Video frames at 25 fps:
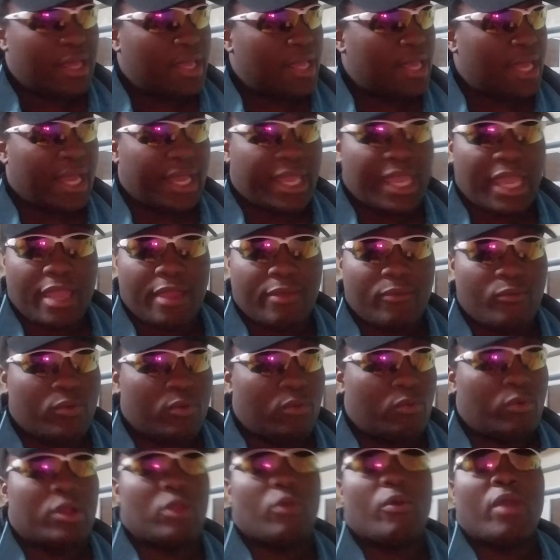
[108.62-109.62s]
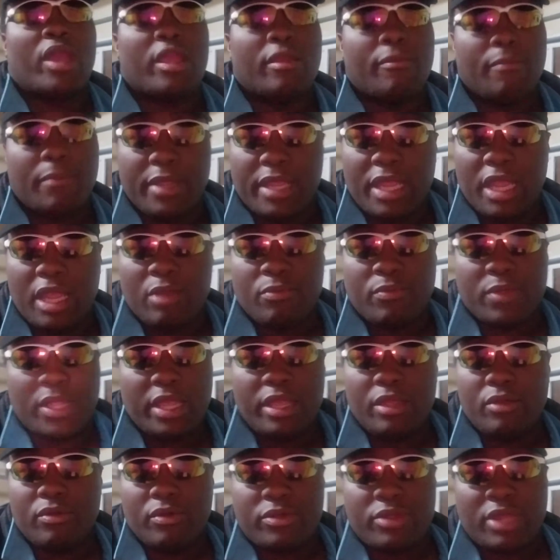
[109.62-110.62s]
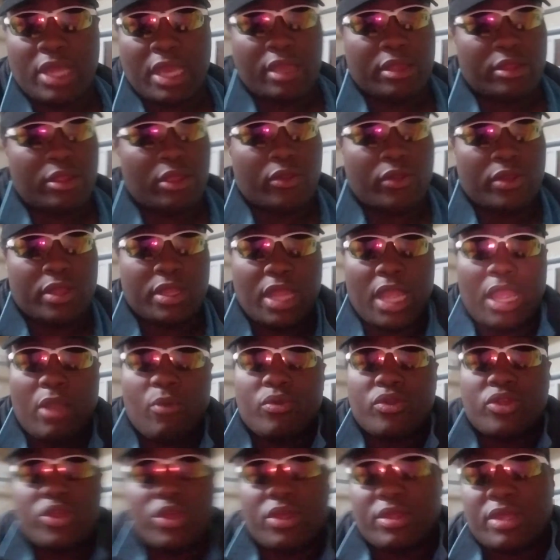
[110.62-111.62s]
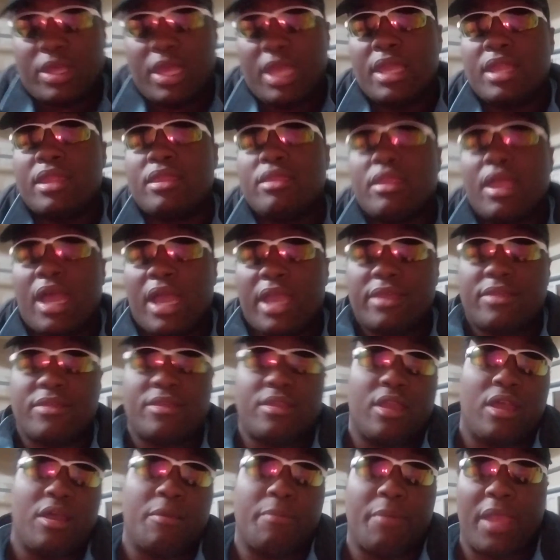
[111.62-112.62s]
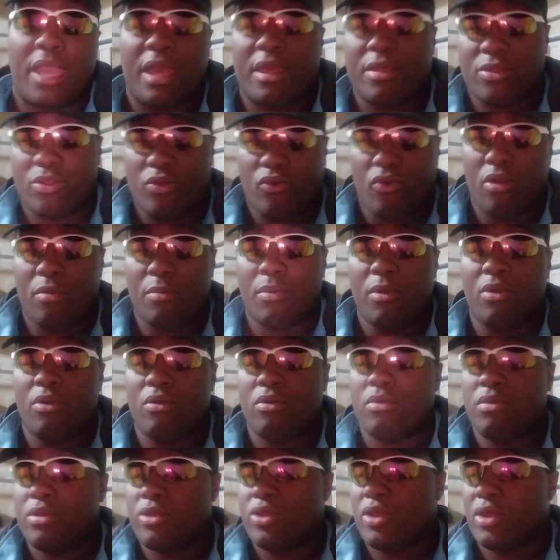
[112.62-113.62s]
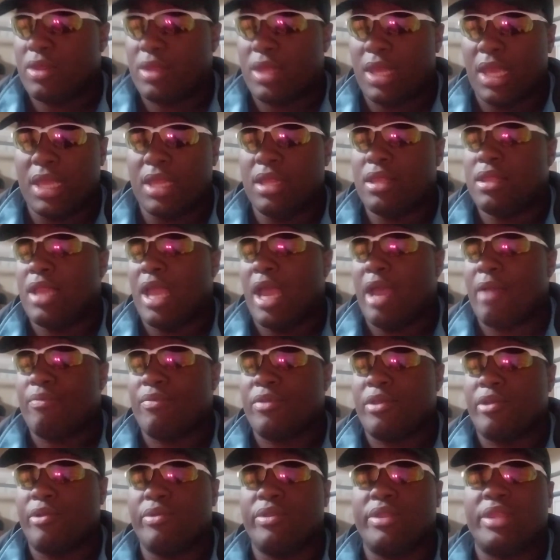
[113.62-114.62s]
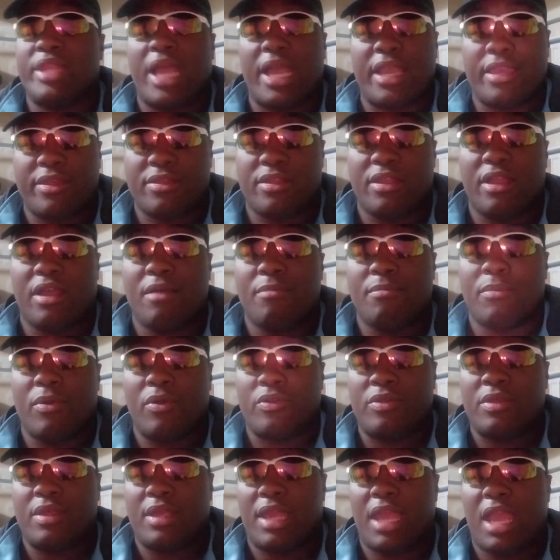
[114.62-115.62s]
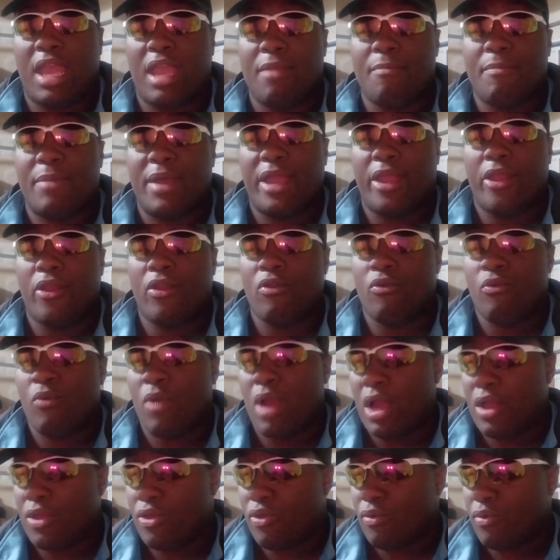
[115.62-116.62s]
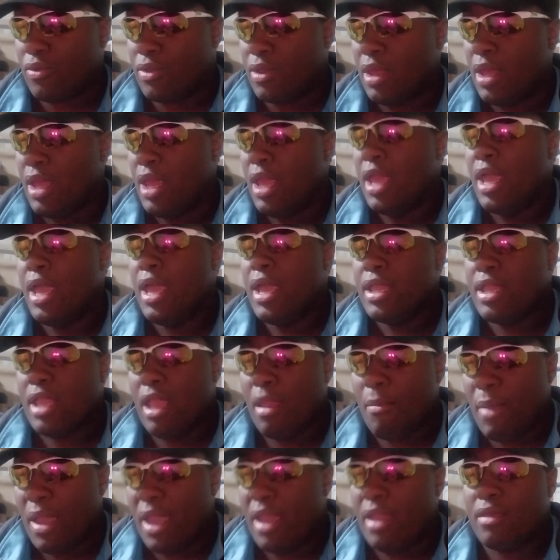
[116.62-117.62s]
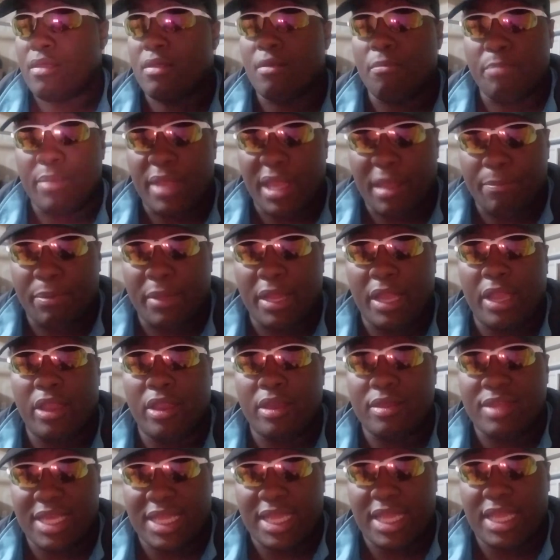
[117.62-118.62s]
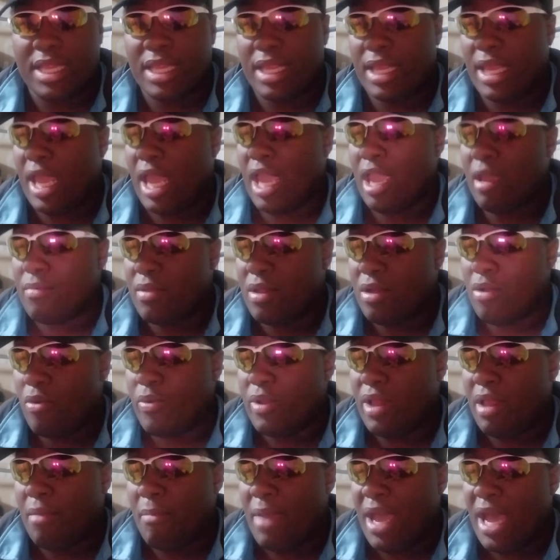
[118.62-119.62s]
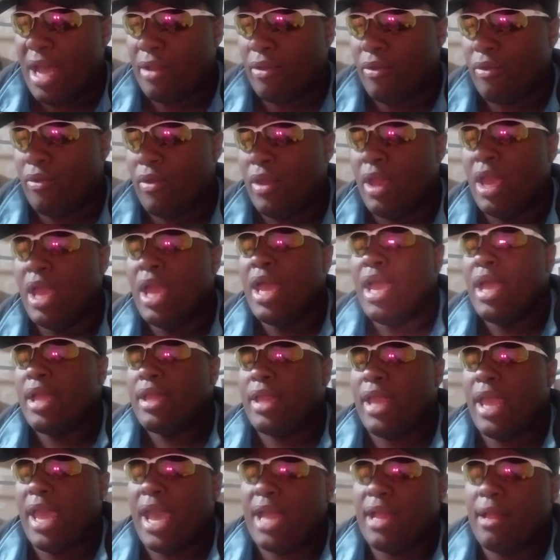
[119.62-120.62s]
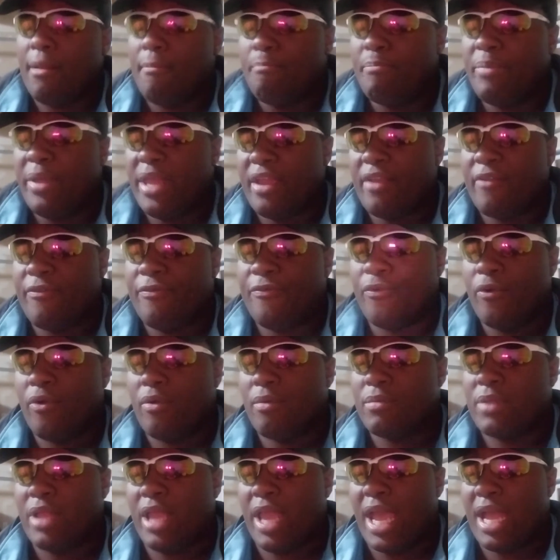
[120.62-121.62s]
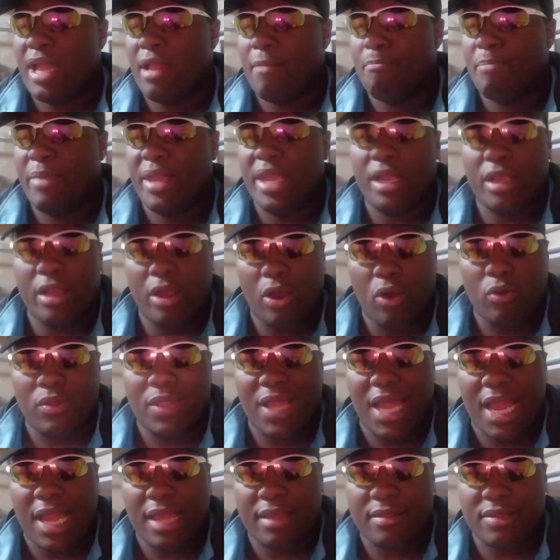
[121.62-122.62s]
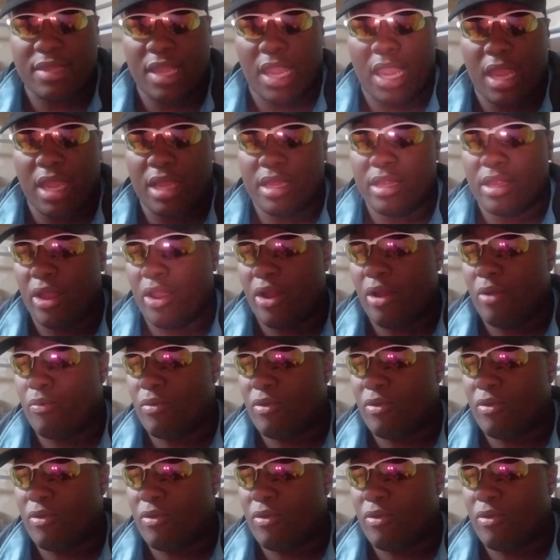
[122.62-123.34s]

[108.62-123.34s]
Where do I even begin with the Eagles secondary? They would just get diced up as normal, just getting absolute diced up most of the game by Aaron Rodgers. They made some big plays at the end of the game, though, when it mattered. They had a big fork, they had a big goal line stand there,